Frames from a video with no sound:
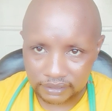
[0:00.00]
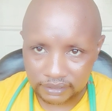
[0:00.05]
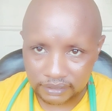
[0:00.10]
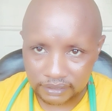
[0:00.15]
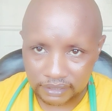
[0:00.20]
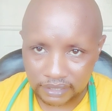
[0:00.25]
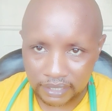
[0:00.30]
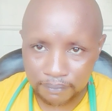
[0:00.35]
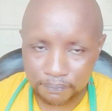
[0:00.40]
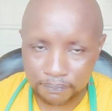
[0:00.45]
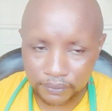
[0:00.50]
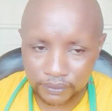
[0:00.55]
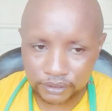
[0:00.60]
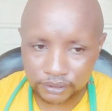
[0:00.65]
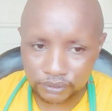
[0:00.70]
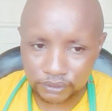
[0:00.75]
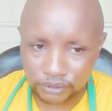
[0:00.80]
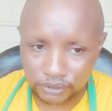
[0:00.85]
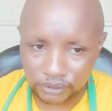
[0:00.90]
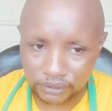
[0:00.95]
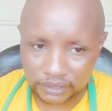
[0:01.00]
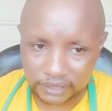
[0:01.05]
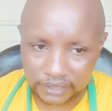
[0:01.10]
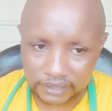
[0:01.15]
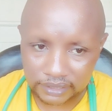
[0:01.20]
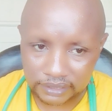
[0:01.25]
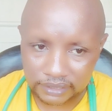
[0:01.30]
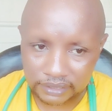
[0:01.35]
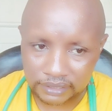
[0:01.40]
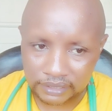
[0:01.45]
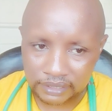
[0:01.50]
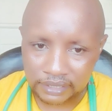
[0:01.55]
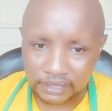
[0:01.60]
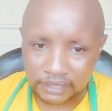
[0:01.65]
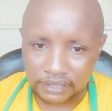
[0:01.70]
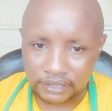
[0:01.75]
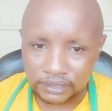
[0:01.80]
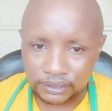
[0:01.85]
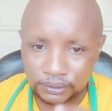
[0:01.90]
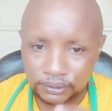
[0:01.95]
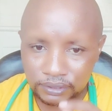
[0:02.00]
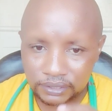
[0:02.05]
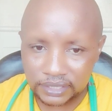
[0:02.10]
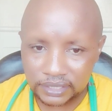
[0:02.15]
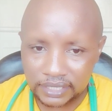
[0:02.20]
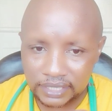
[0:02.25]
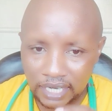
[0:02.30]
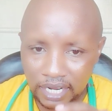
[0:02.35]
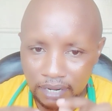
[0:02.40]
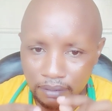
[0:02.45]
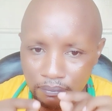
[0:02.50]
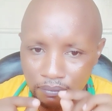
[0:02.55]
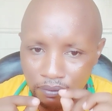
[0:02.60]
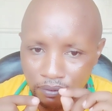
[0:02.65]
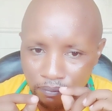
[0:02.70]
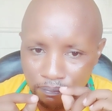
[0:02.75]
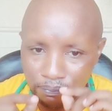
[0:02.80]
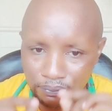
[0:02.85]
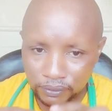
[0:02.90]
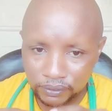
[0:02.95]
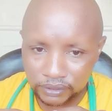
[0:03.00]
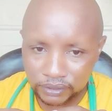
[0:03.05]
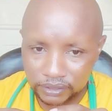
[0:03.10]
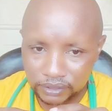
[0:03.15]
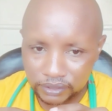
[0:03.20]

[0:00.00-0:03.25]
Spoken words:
a point to note. Children are more prone